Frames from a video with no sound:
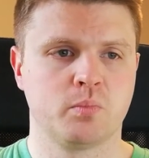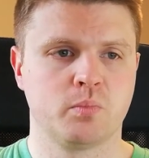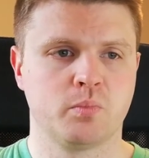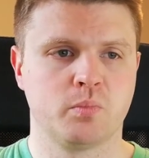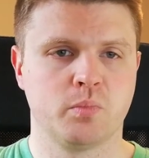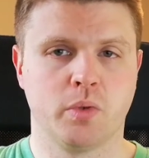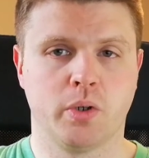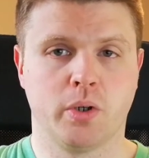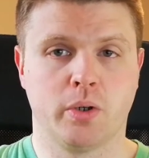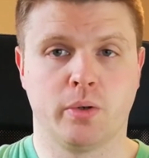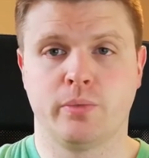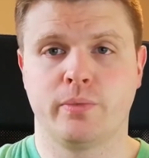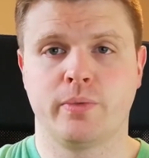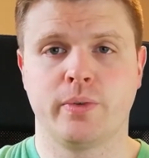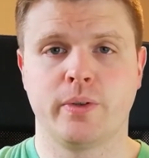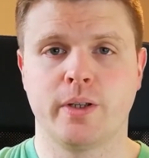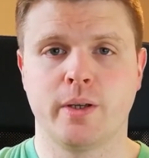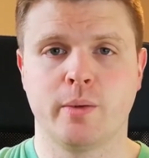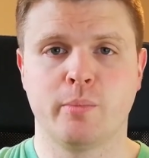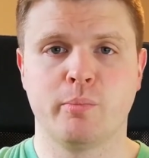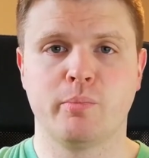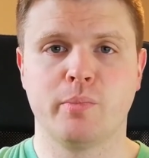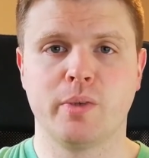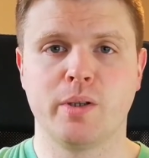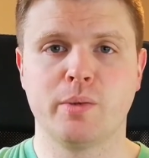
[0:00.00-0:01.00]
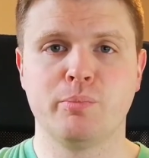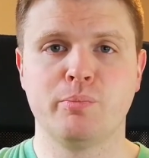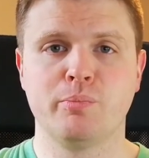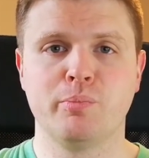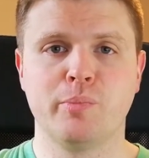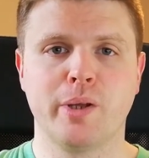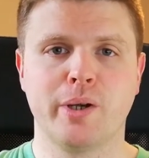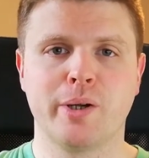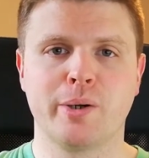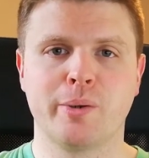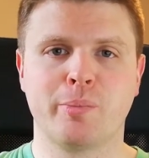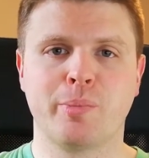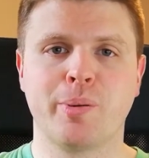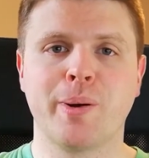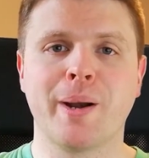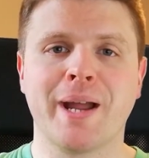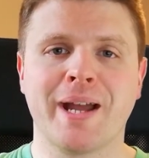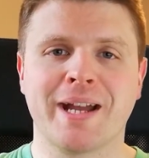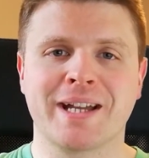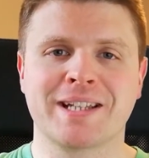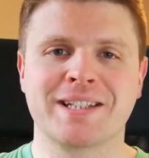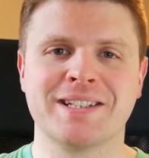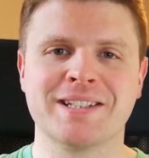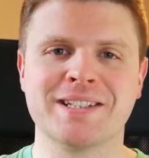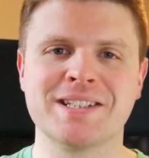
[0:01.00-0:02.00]
hopefully I'm in better
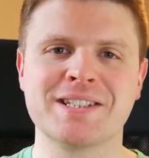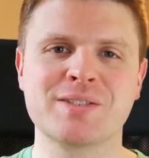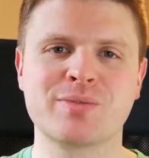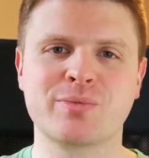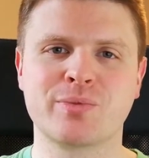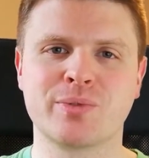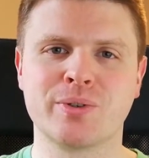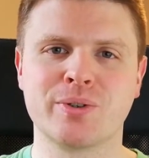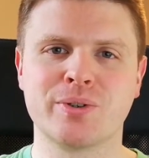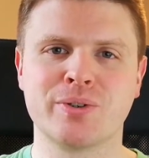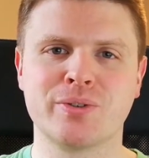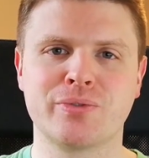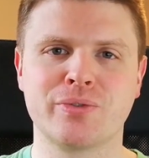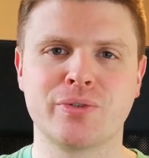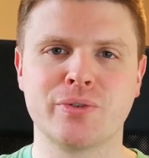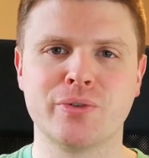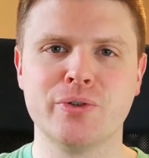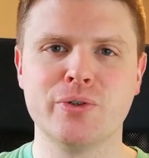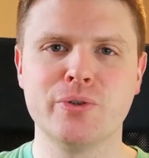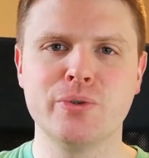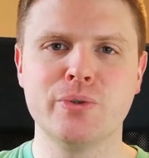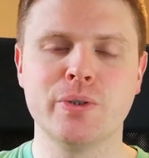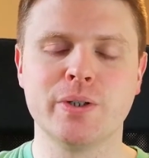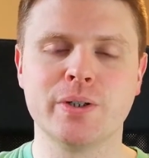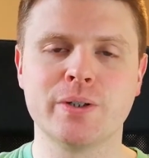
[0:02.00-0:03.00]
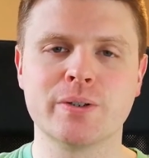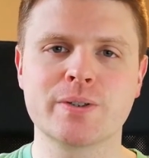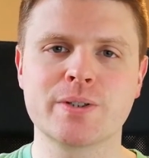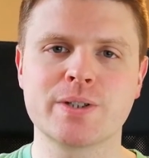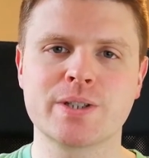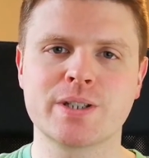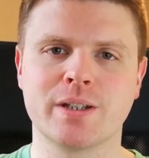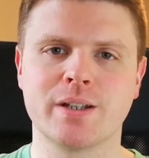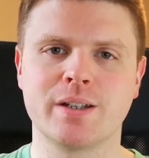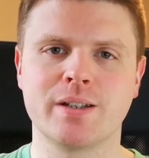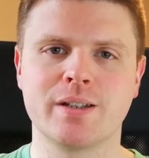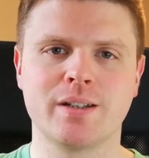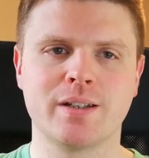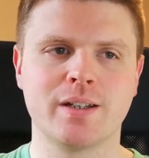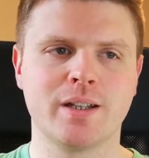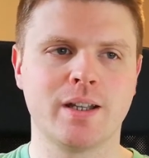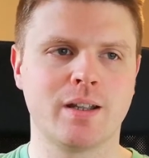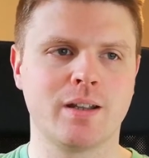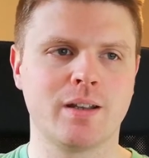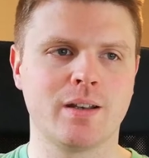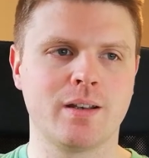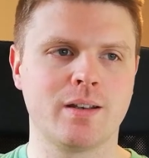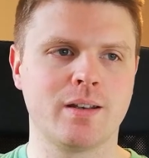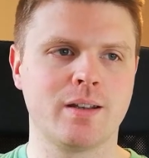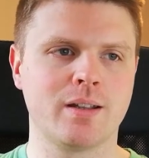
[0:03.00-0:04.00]
practice for New Year's, and
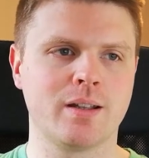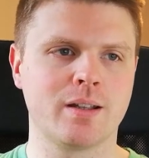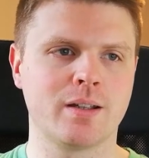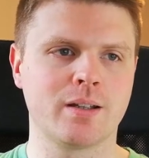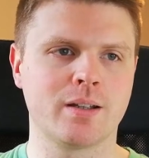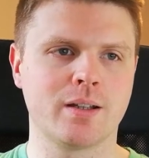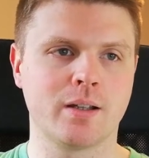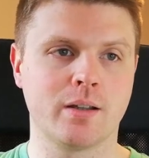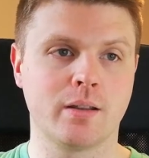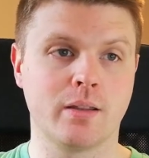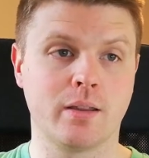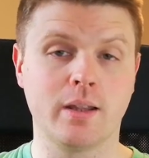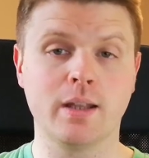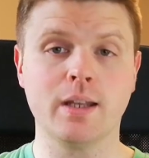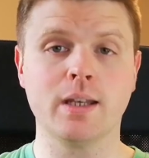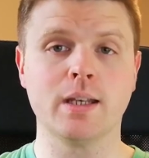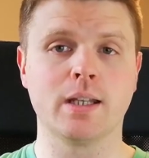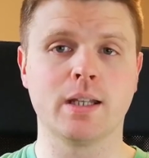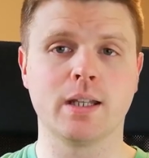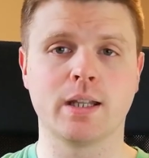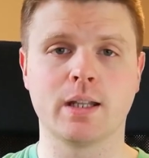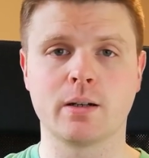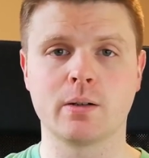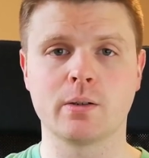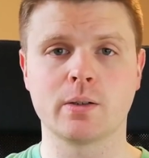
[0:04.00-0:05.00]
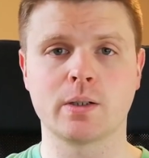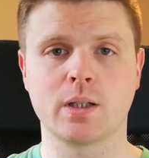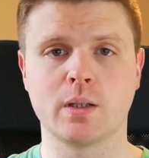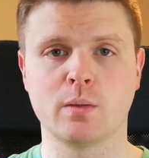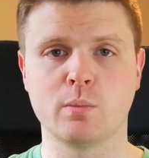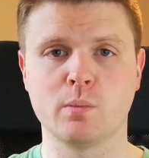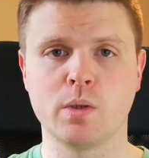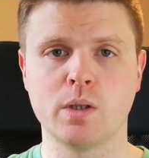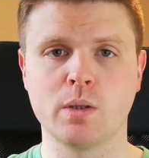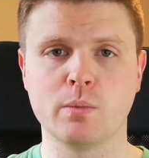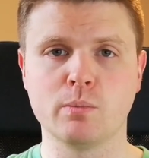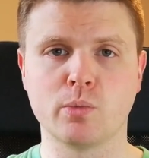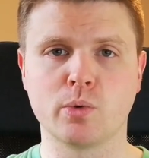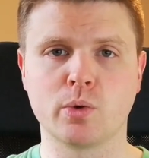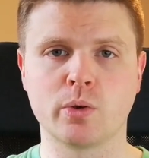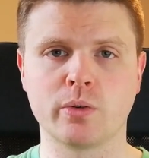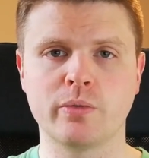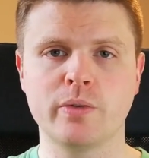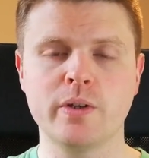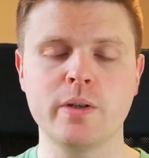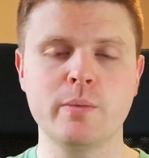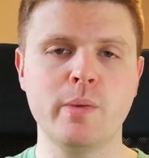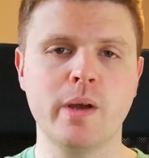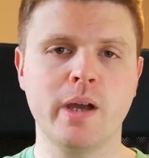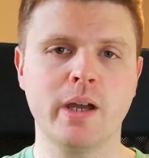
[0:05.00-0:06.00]
then that'll give me more
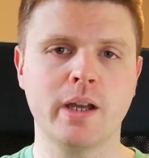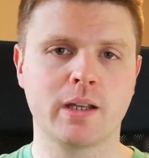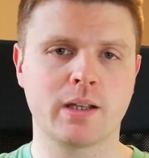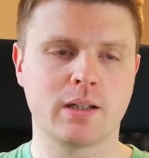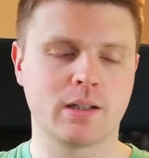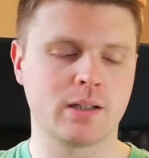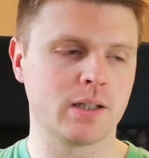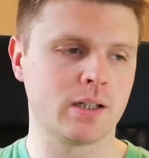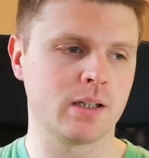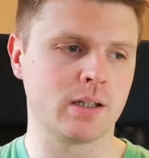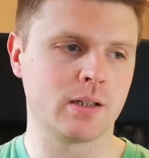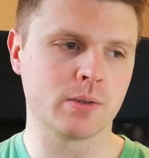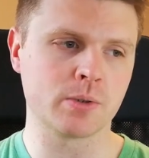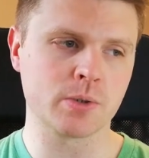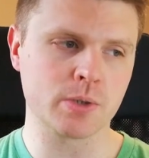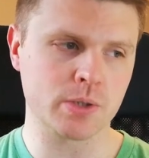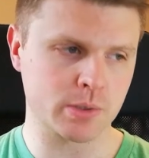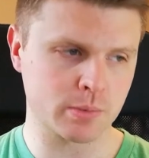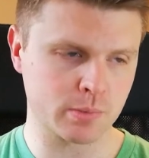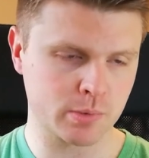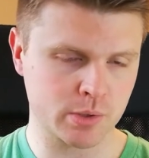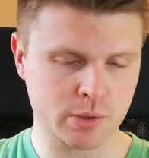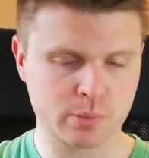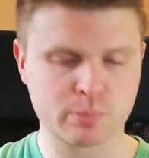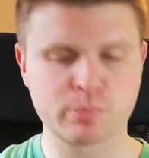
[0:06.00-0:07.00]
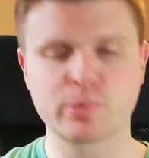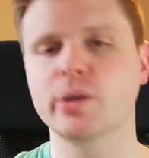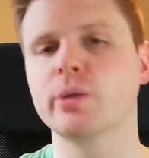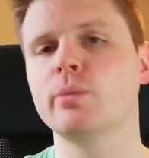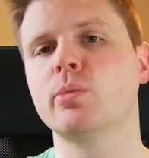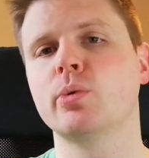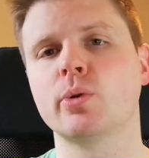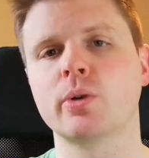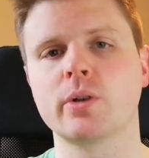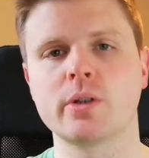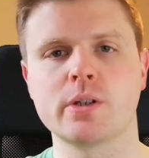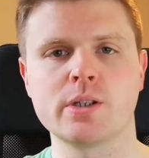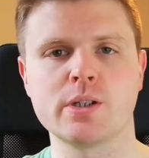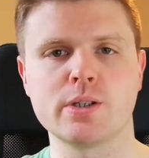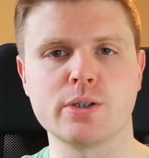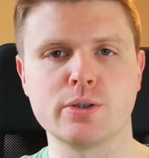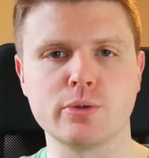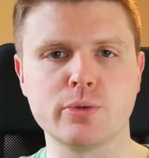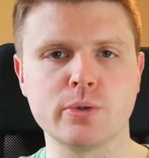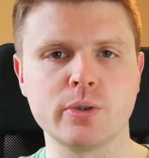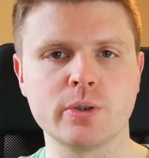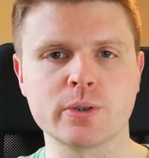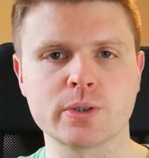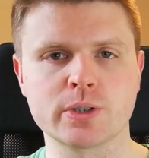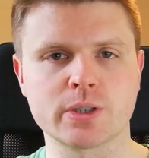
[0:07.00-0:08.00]
feedback, and then I'll just springboard into New
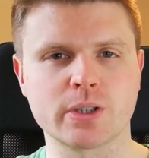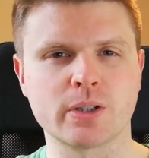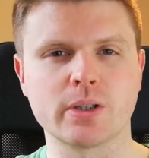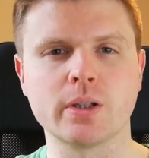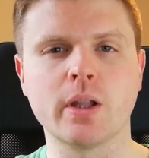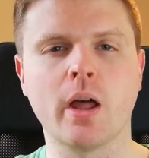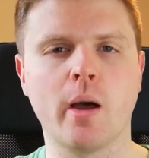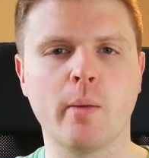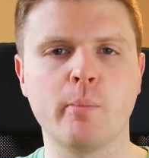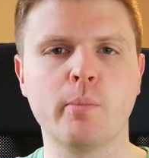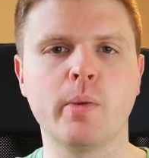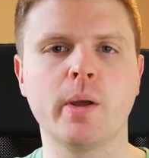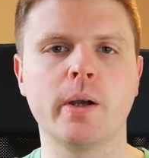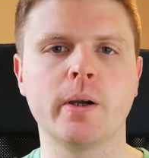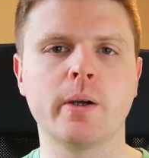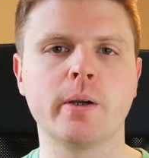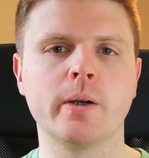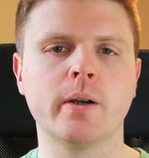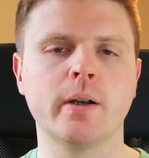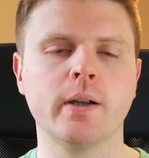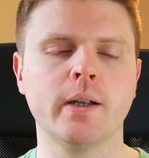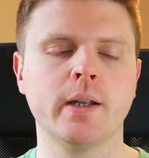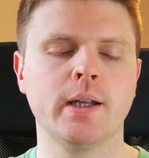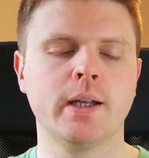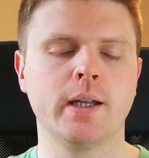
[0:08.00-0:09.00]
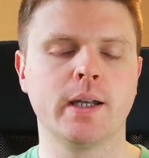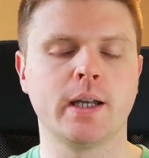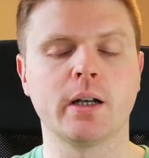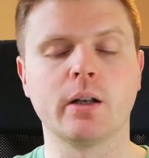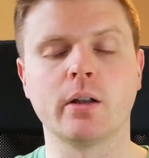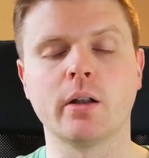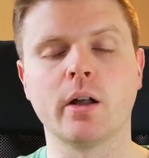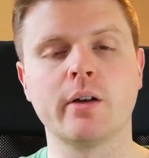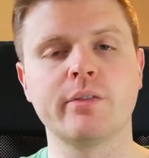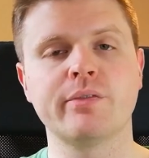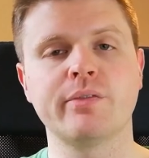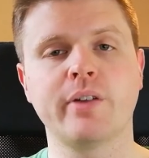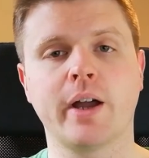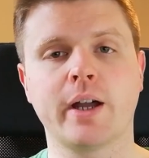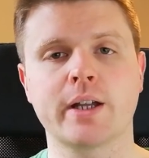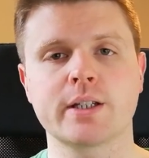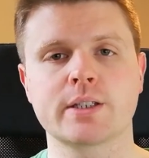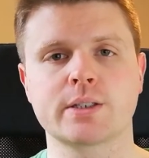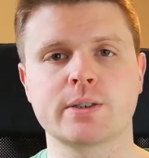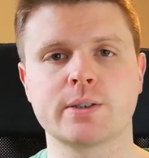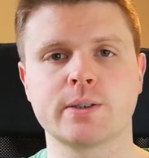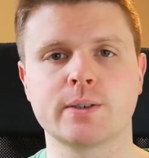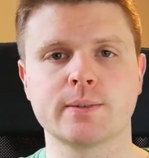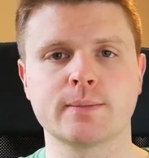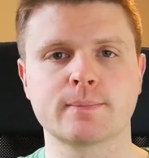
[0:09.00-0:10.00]
Year's a lot better and a lot
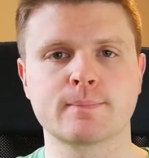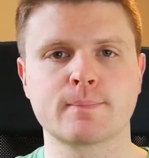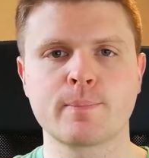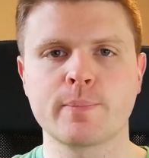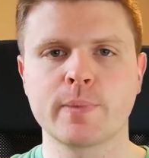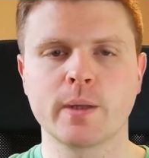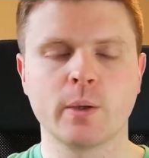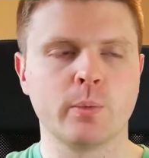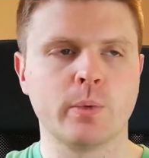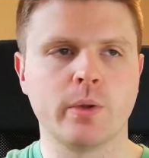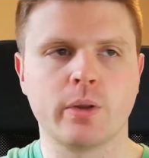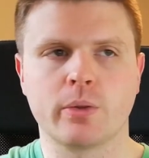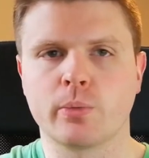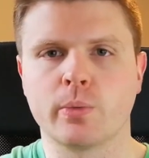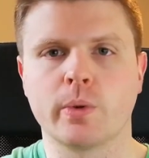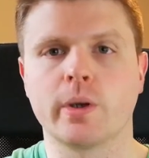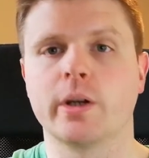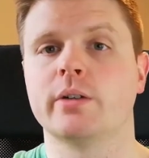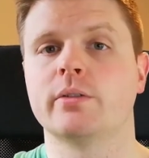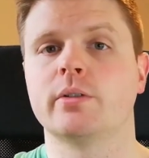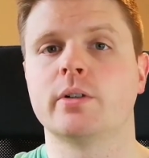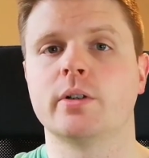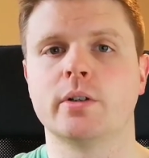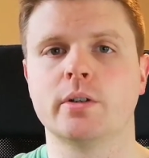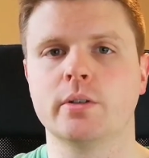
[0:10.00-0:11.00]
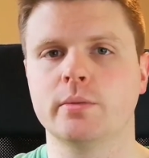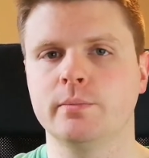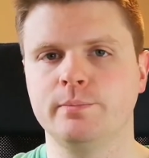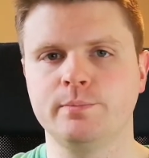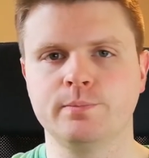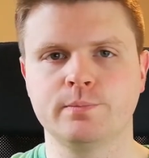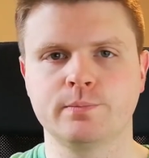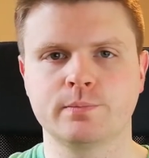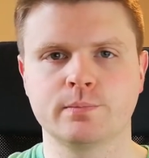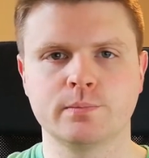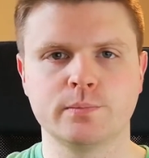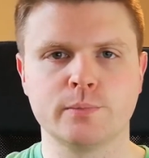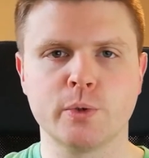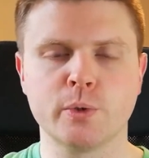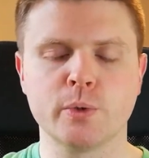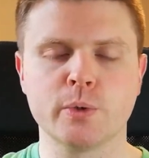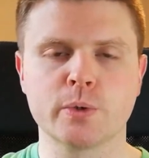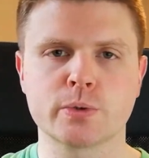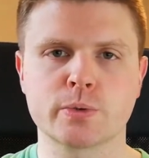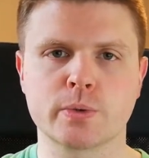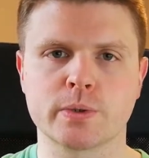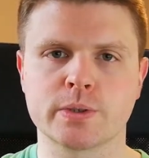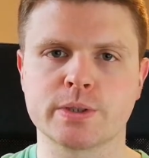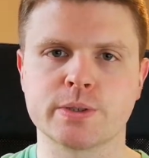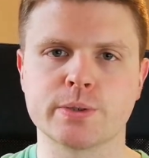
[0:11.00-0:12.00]
faster with whatever New
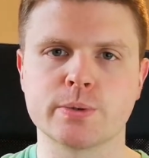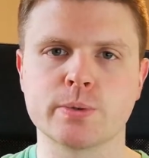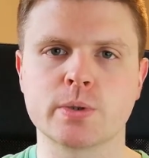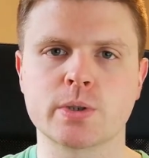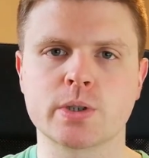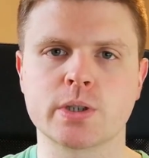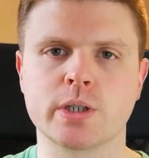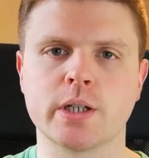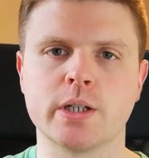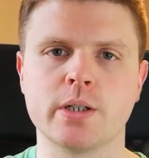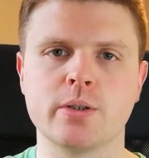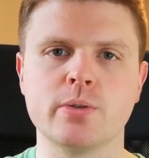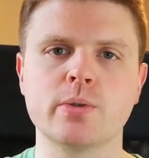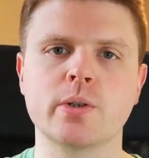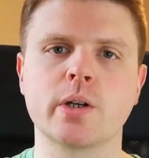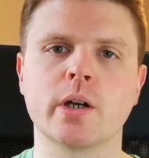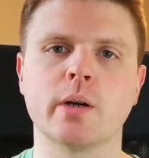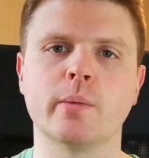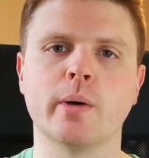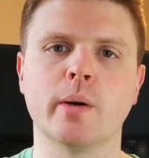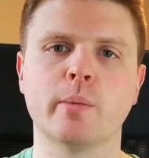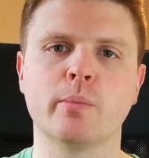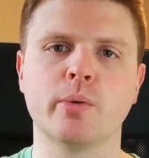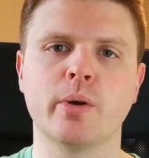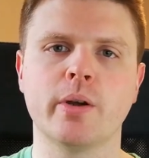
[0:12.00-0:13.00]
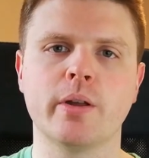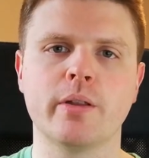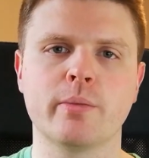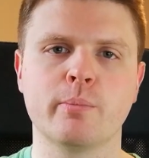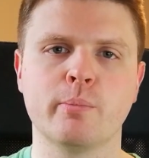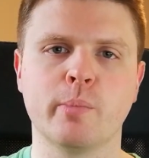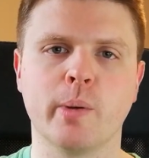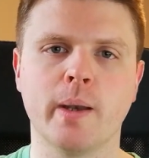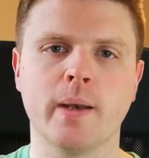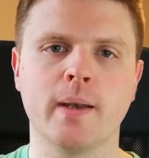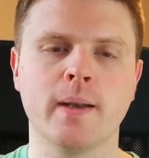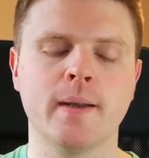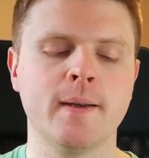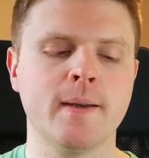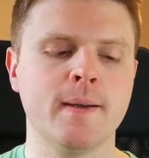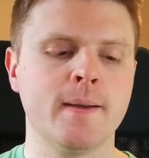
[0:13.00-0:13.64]
Year's resolution I do come up with. But